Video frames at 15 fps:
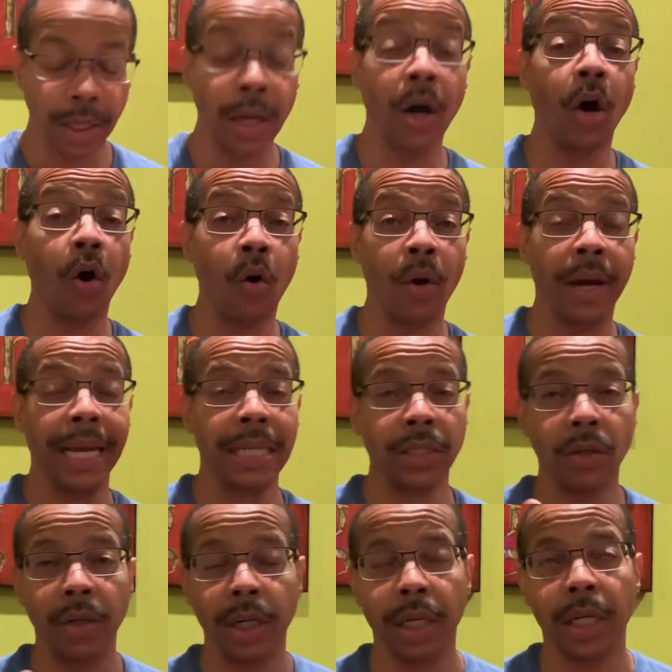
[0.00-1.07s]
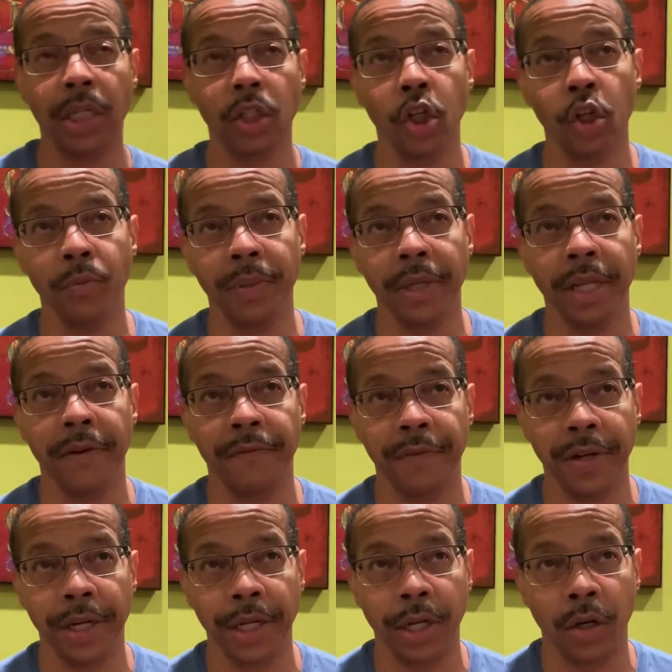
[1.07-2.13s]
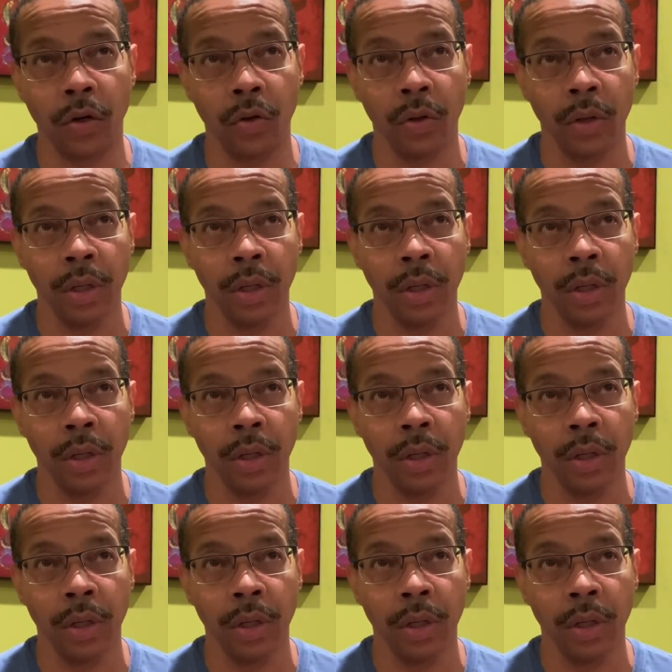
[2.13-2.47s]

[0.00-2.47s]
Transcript: oh it's gonna it's gonna be a video